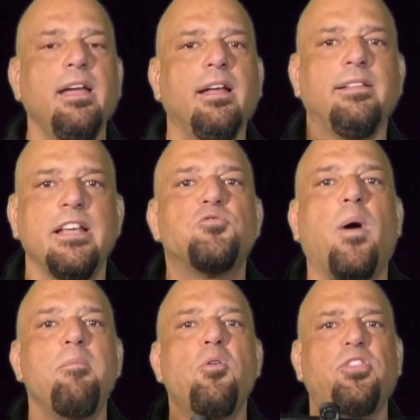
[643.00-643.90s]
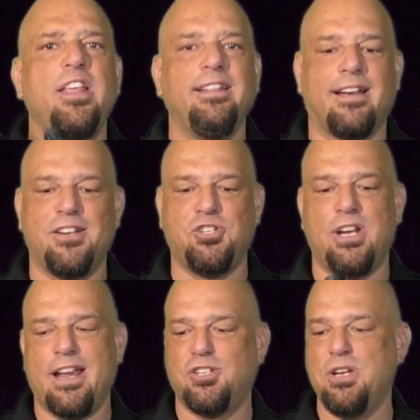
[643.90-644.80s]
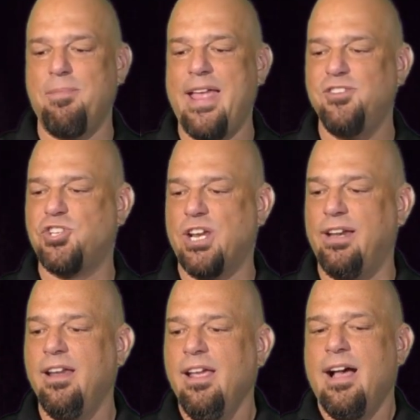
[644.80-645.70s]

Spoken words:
There's one more thing that I should actually mention.